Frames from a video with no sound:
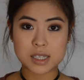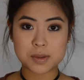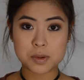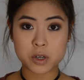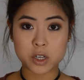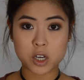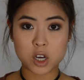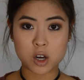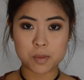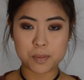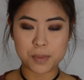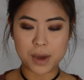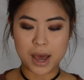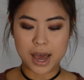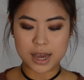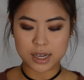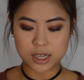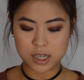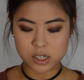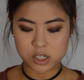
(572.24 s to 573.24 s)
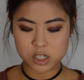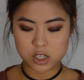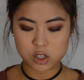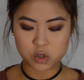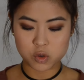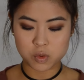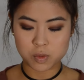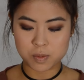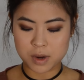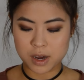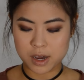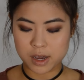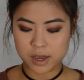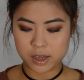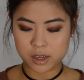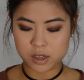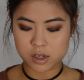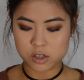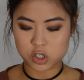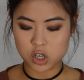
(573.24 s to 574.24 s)
I'm going to go back into
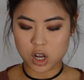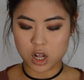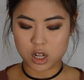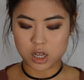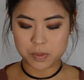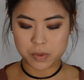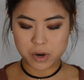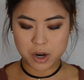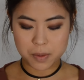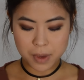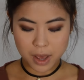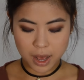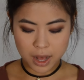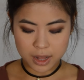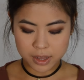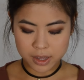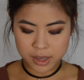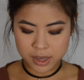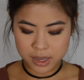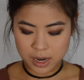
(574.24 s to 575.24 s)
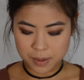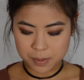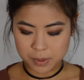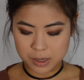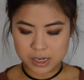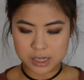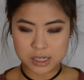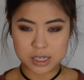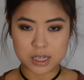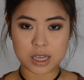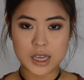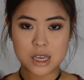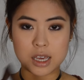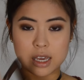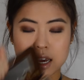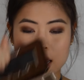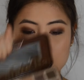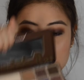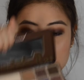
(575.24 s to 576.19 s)
my chocolate bar palette, and I'm going to take